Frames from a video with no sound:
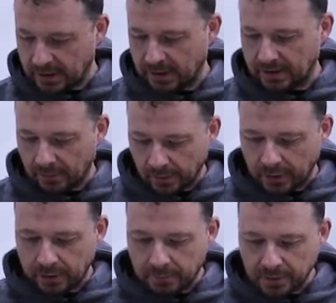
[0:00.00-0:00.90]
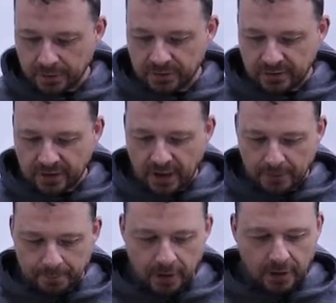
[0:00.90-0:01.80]
and then we're going to build the
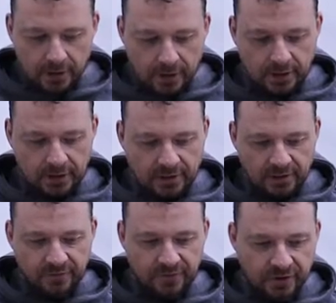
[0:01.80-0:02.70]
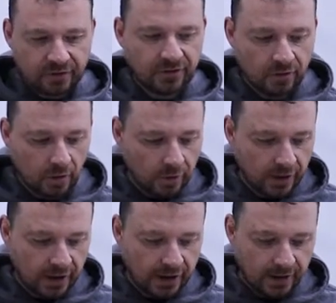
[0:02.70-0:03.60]
top part and then finish the
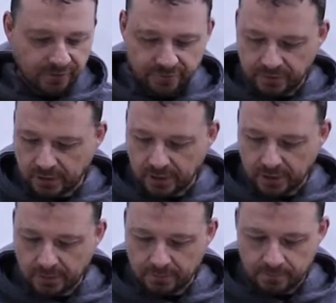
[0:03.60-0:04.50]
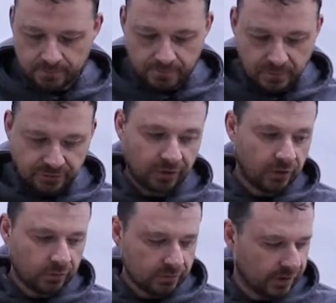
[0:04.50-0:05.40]
lower half. Um,
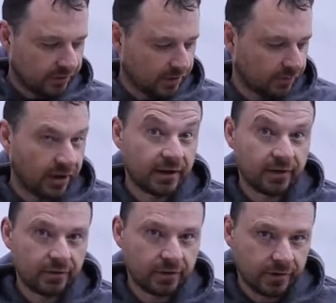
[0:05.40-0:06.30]
So let's get right into